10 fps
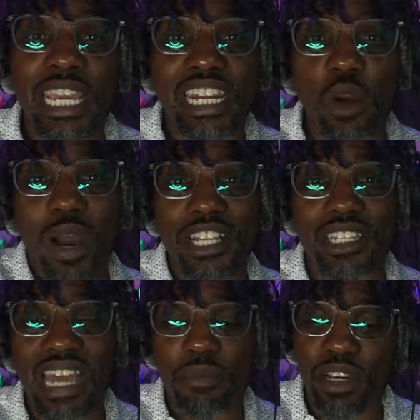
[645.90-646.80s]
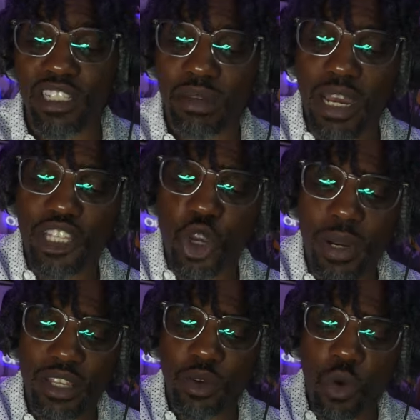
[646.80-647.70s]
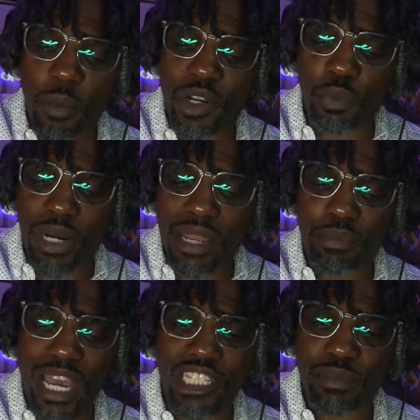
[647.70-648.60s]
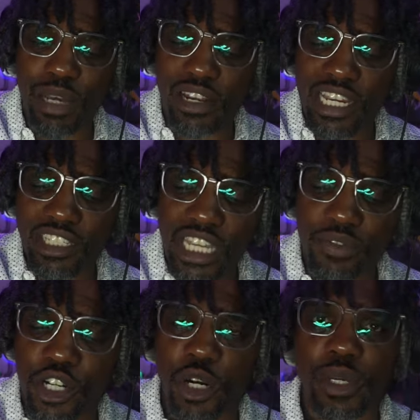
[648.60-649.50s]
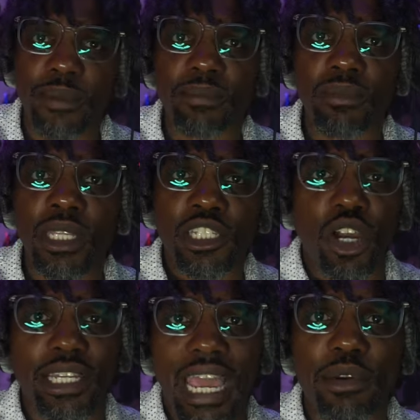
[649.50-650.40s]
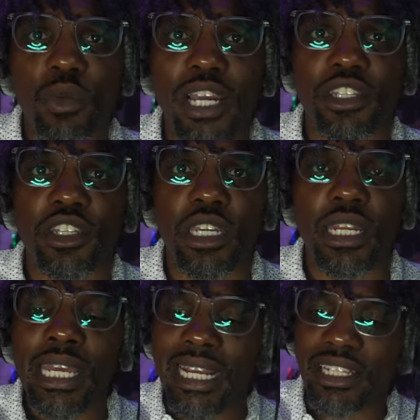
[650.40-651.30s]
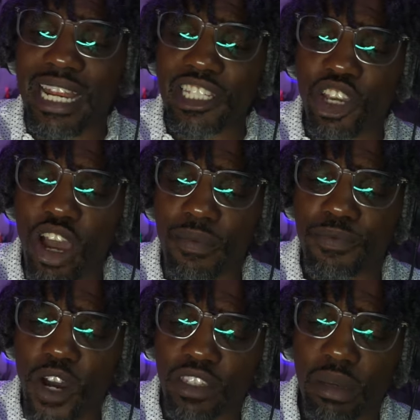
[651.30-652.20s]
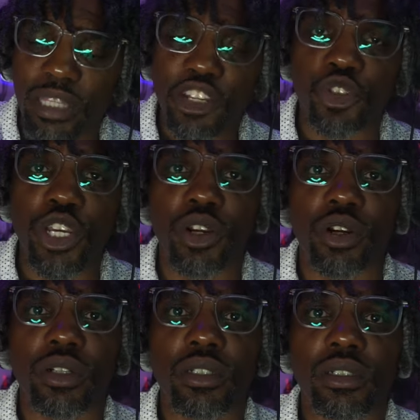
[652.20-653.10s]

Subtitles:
And I watch it now because somebody told me there's a woman who played basketball like Steph Curry. So I came to watch the shit. And then I saw how fucked up they treat her.